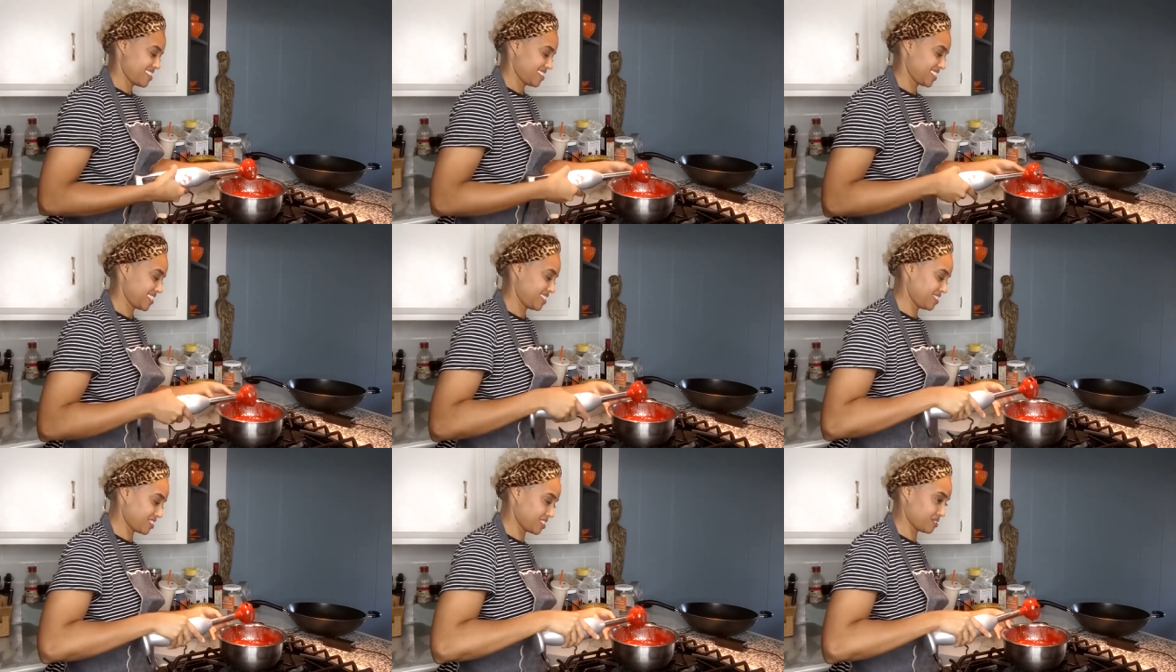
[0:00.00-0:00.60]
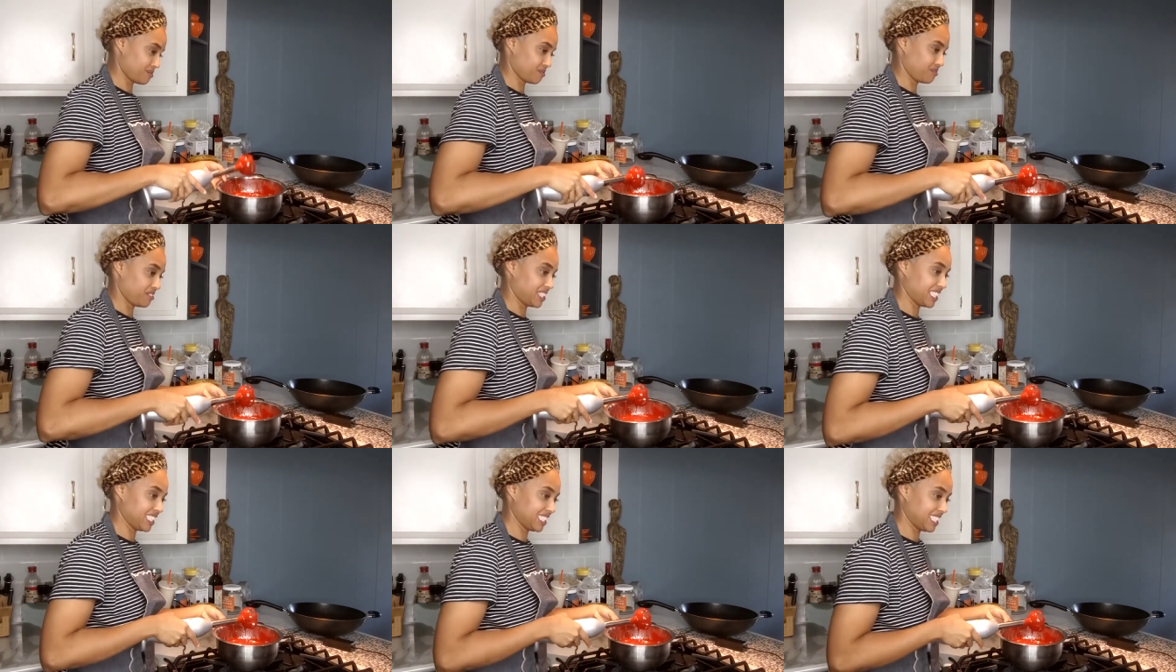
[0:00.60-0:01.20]
This looks
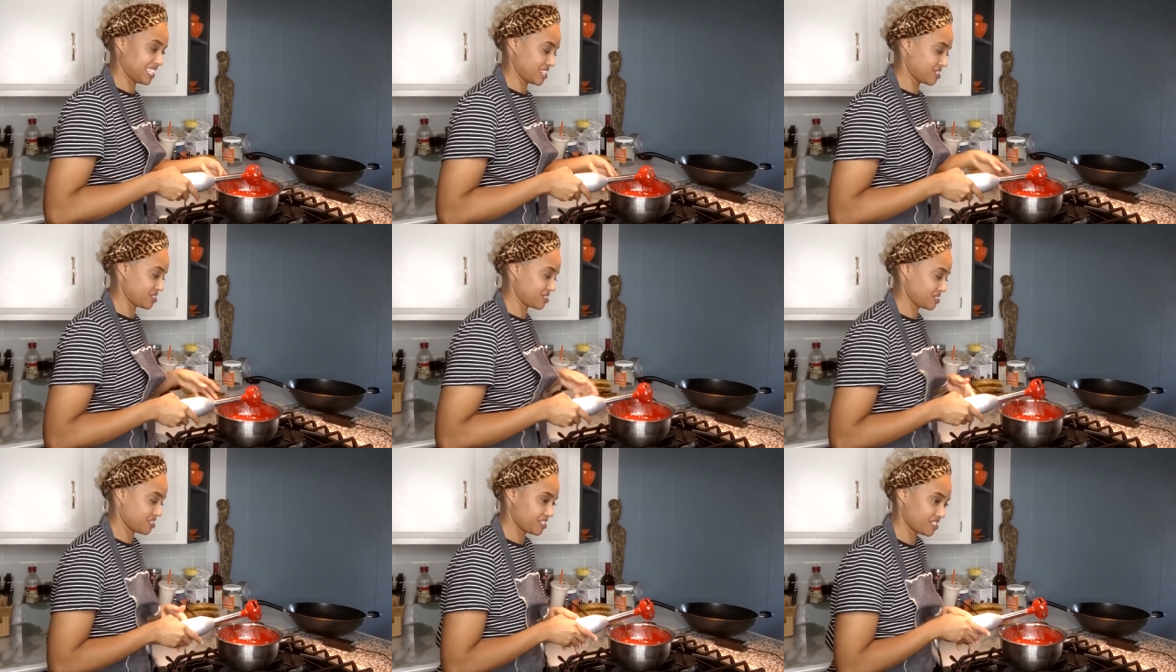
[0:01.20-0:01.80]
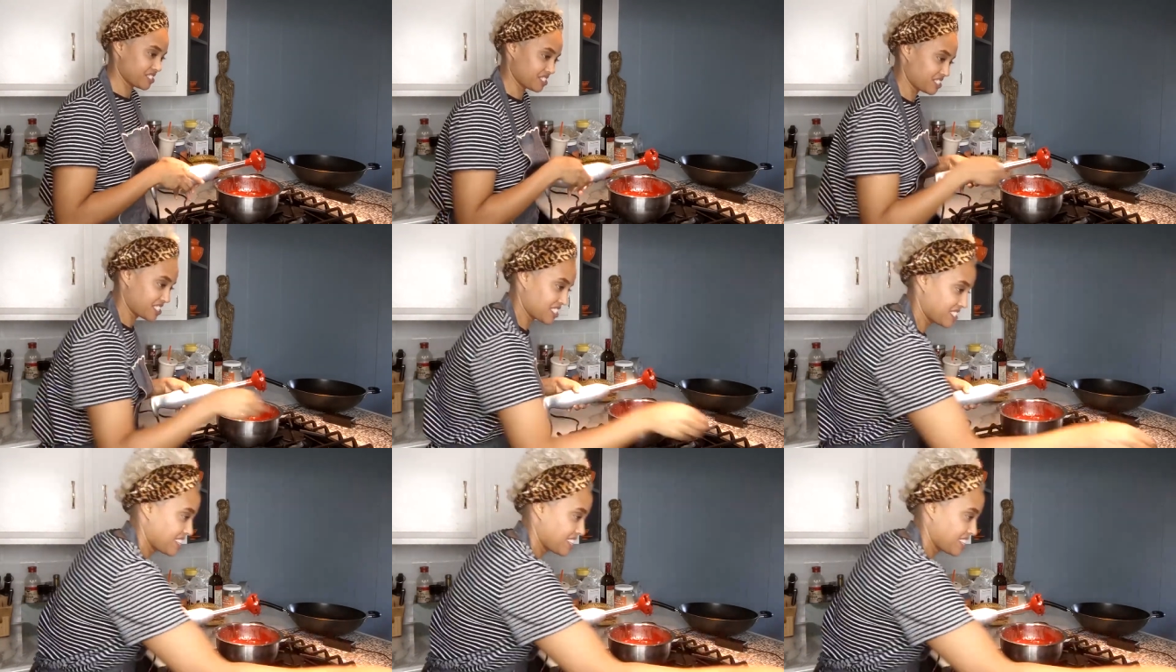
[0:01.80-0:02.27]
really good.